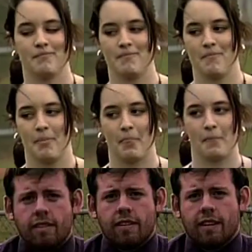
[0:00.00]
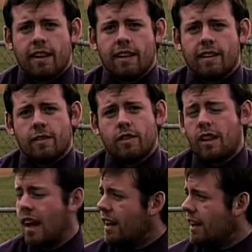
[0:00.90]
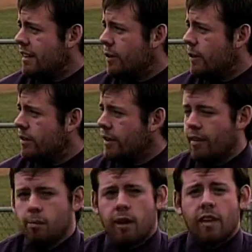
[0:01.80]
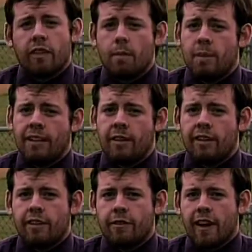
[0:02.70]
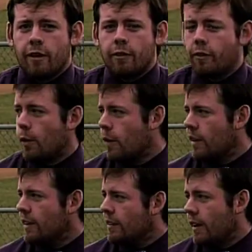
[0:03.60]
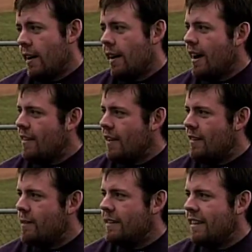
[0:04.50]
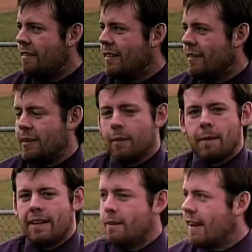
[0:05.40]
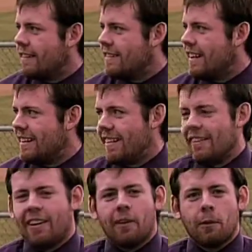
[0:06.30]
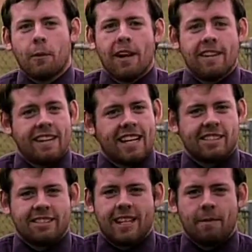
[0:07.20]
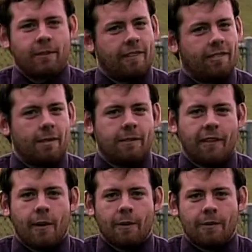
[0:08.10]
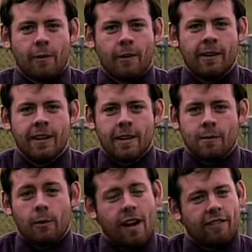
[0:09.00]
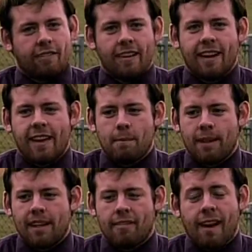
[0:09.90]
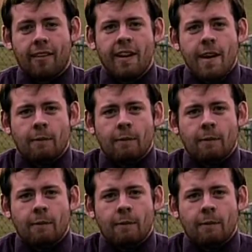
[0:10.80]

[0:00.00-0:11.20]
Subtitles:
All right. I do agree as well. I've got Pitt going to the Final Four. We have been teasing you a little bit about going all the way to the national champion. We've seen them fall before, but we'll have to see how that plays out.